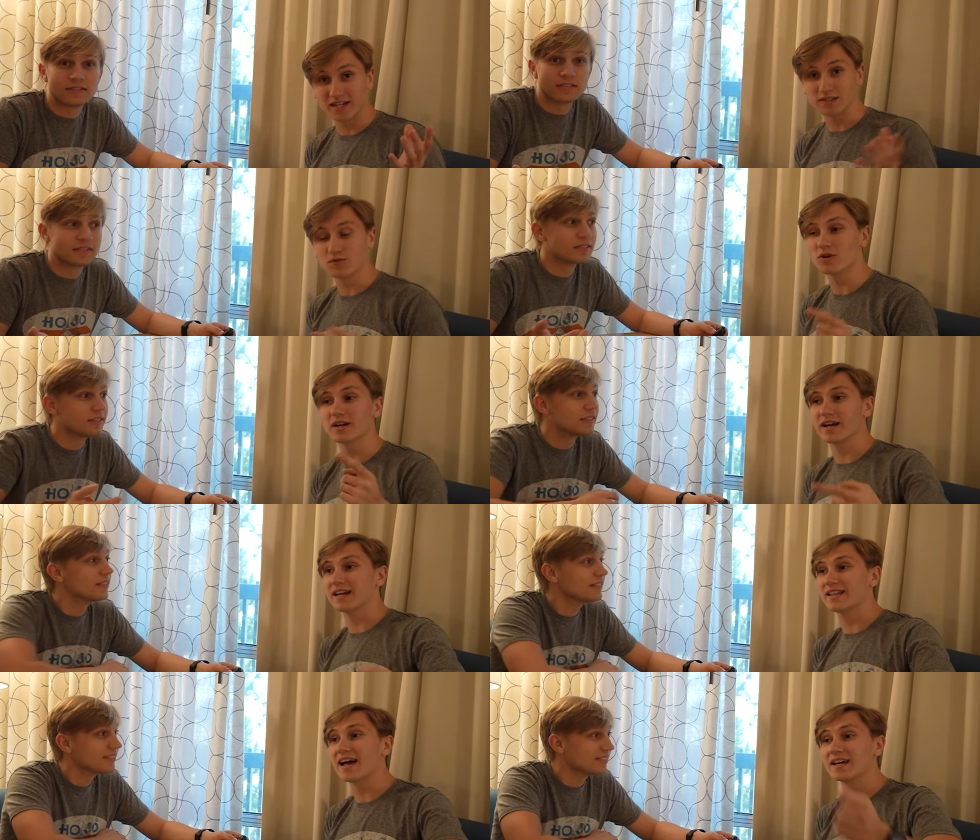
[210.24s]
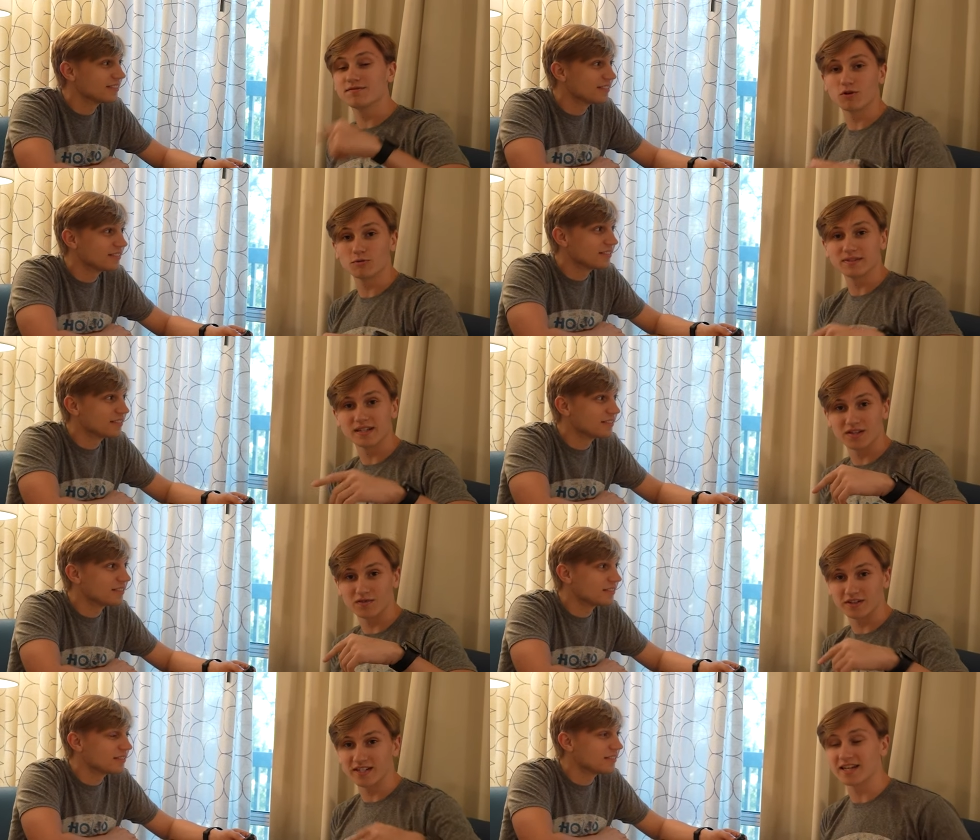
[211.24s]
Speaker 1: desk for, and that info will be sent to
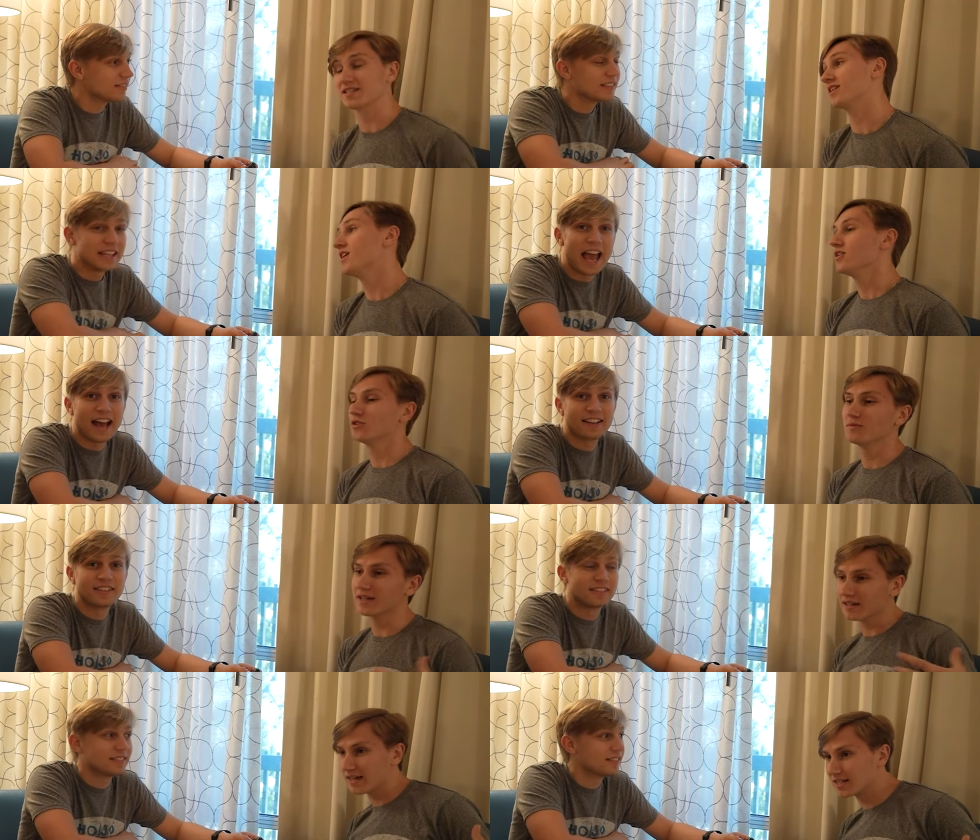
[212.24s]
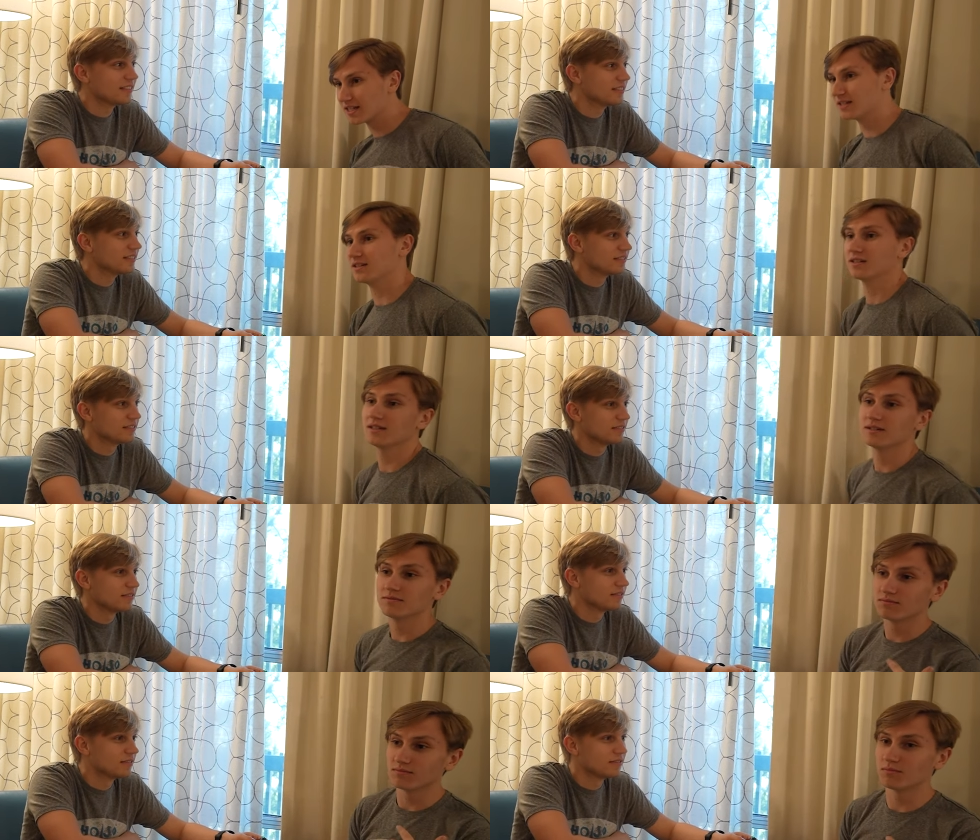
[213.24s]
the front desk. Yeah. So you'd be like, Alexa,
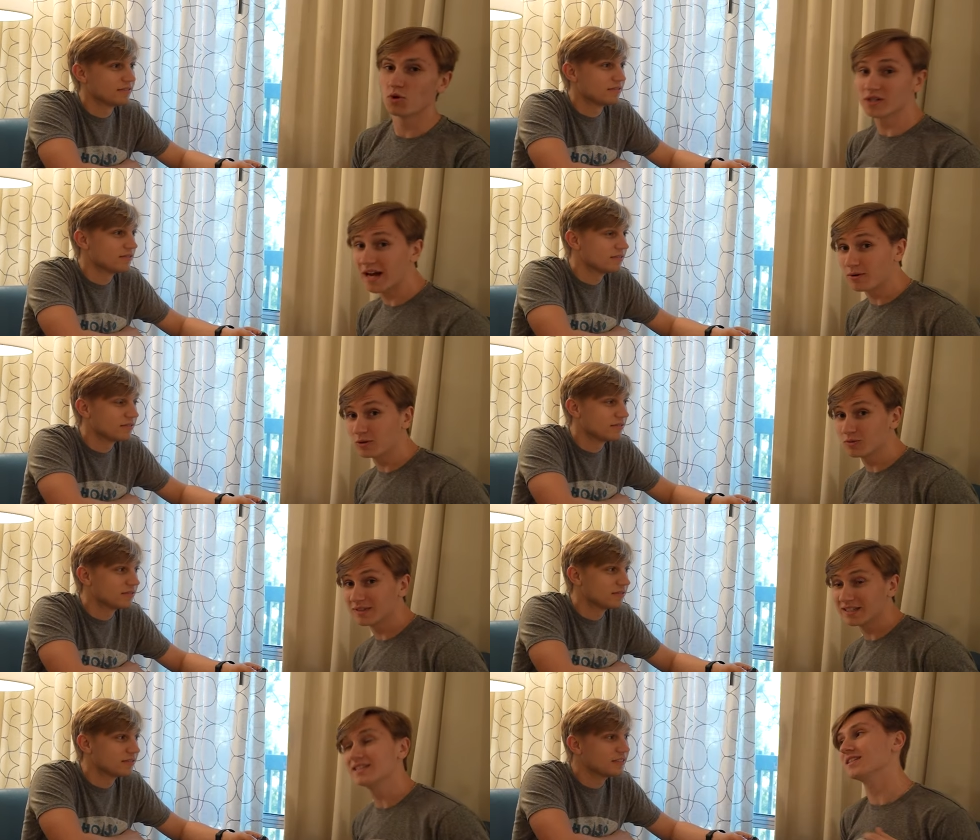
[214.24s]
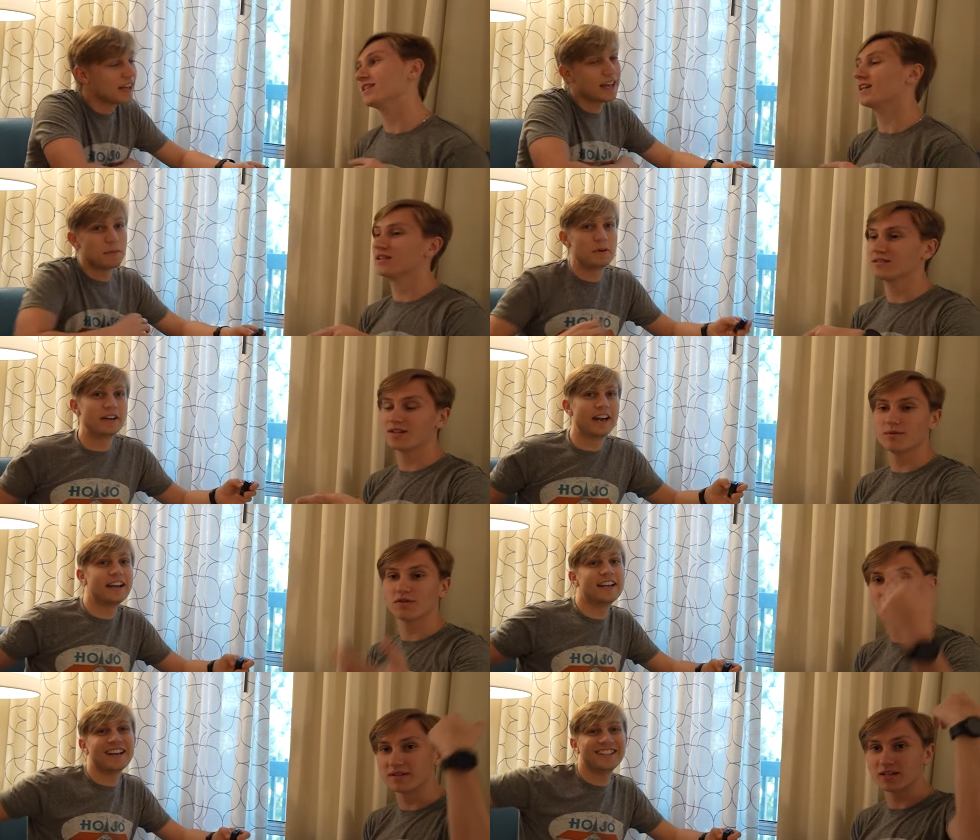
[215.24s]
more towels, please, and then and be
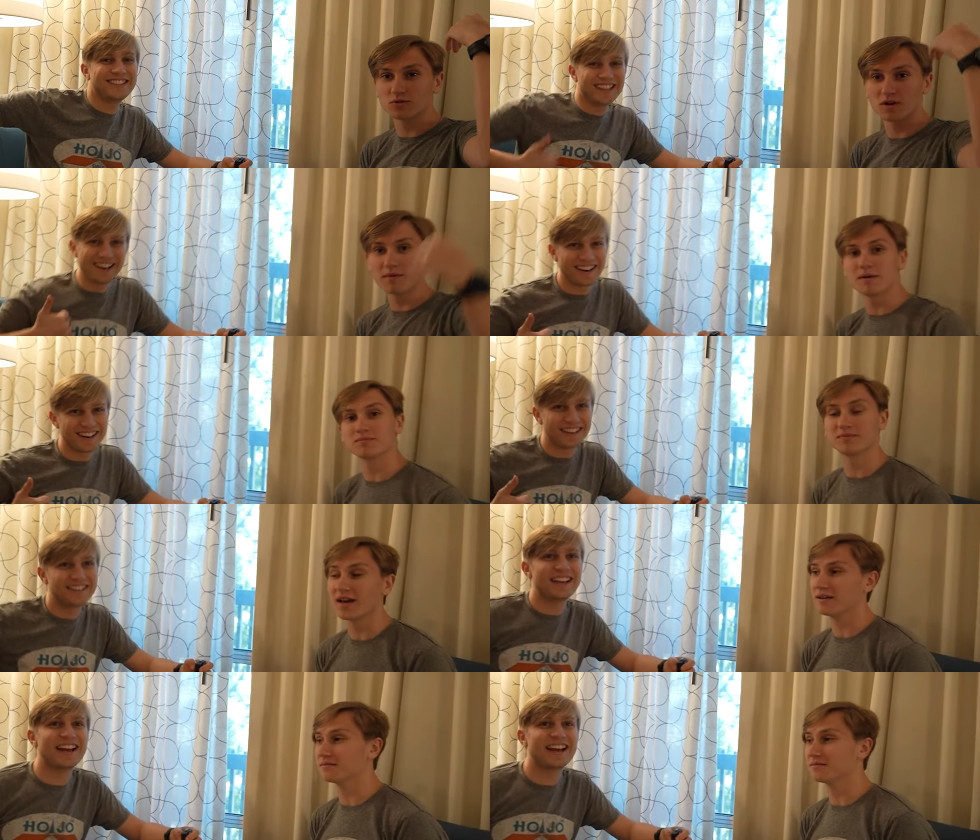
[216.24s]
like, sure. Yeah.